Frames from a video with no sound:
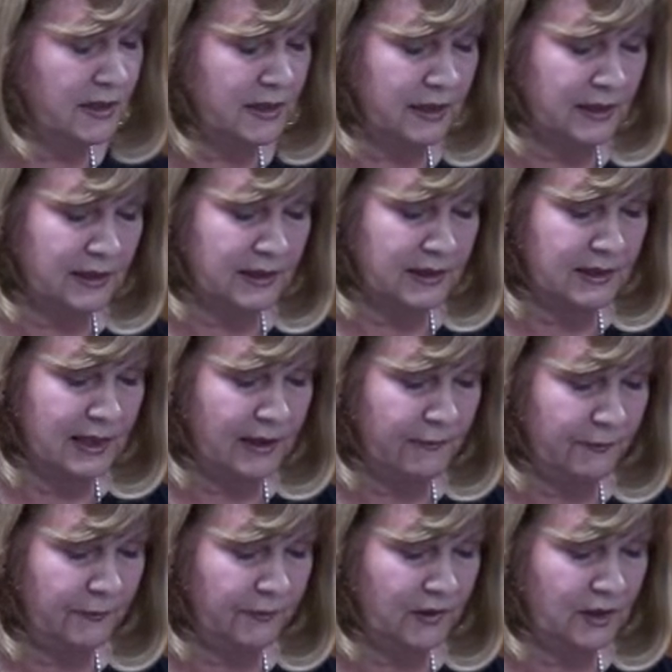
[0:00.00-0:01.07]

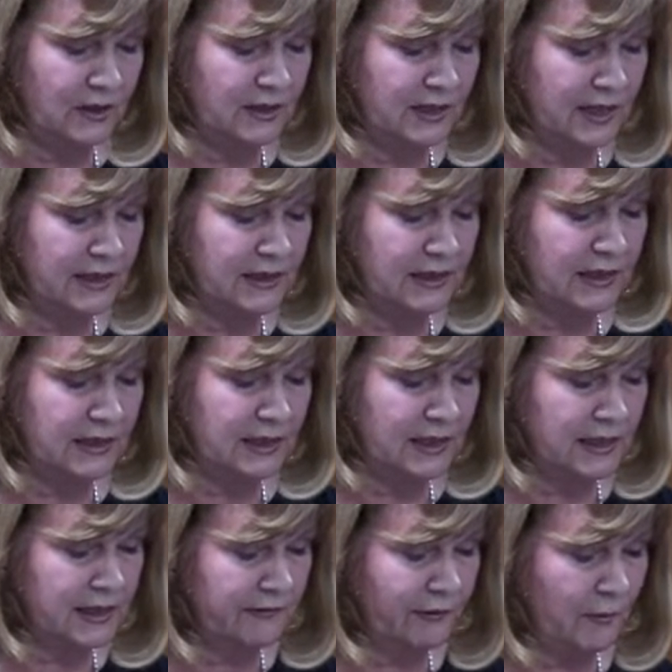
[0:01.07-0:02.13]
67 contained
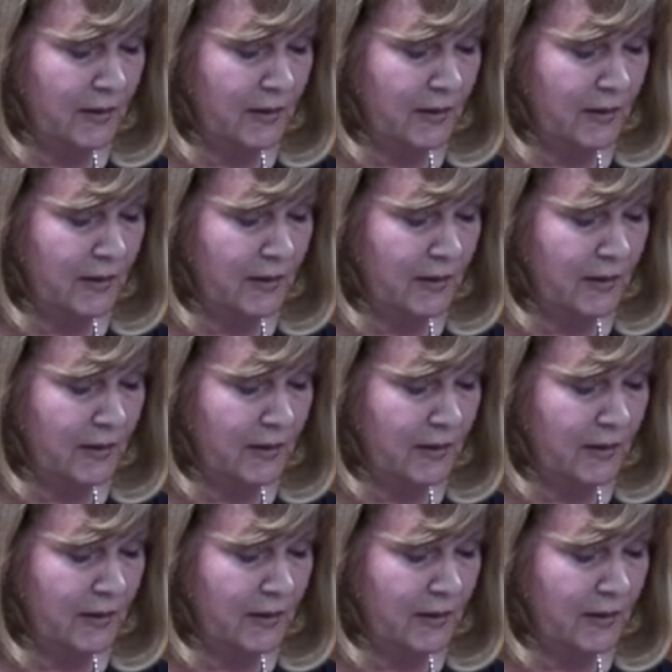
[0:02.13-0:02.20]
details of